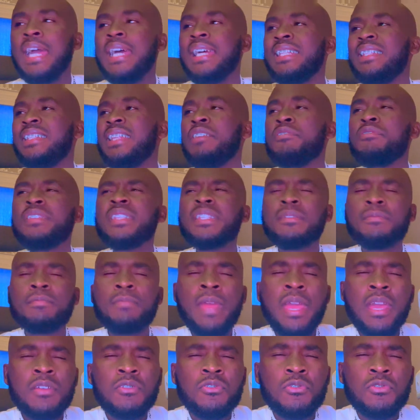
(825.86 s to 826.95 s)
They
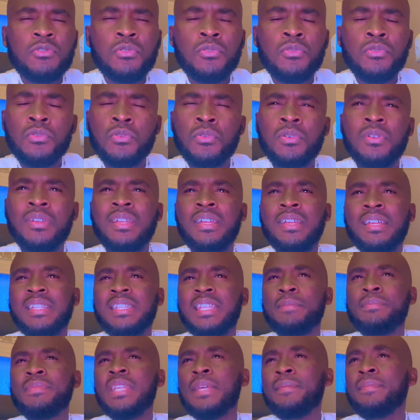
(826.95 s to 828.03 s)
respect you.
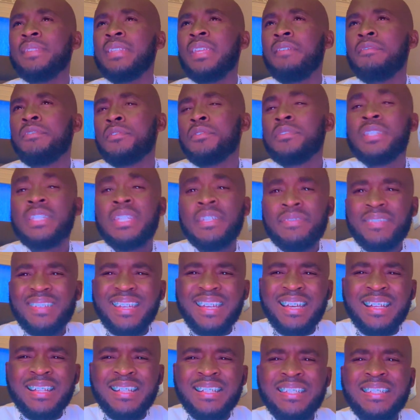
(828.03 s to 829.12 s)
Sometimes they are very
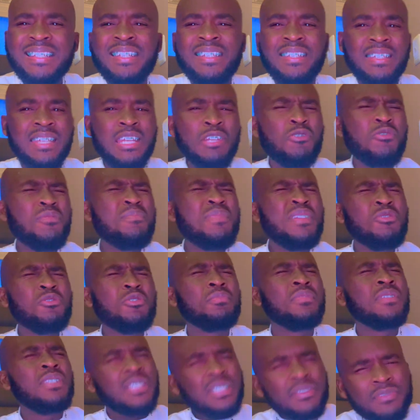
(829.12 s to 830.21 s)
difficult. They don't mean to
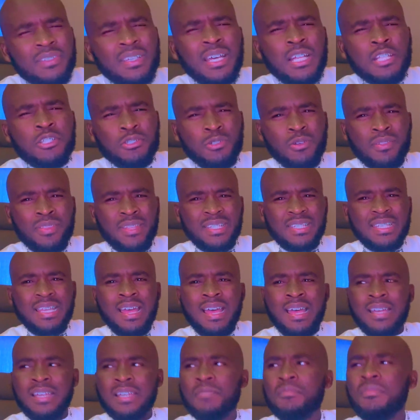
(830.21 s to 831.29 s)
be difficult all the
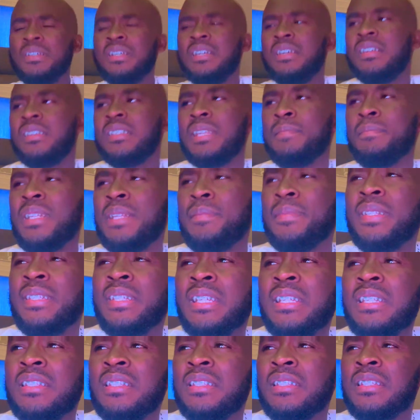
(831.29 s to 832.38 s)
time. Sometimes it's
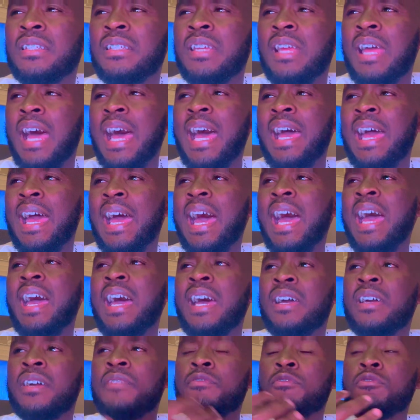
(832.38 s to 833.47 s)
just I
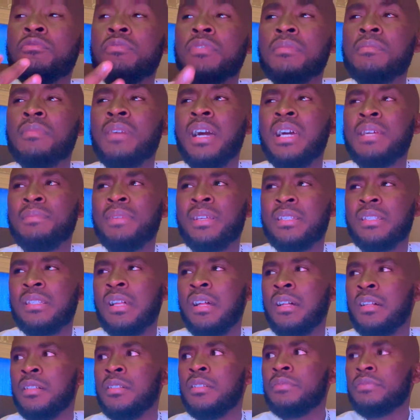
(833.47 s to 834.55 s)
have to remind
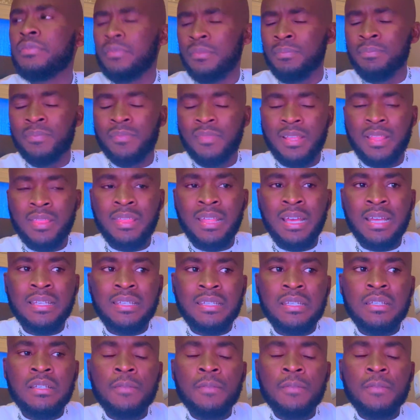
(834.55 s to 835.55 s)
myself that